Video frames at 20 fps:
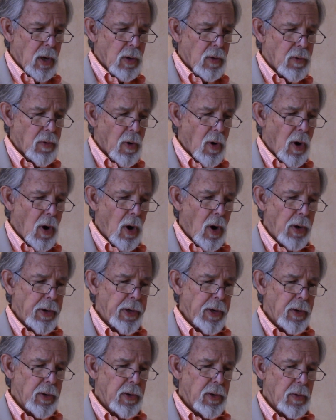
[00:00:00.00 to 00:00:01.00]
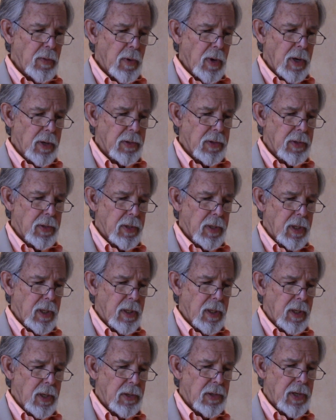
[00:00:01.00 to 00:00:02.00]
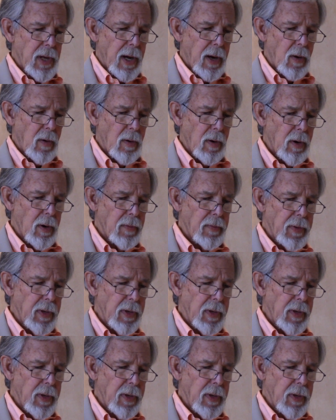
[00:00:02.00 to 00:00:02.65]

draw near to us in this hour of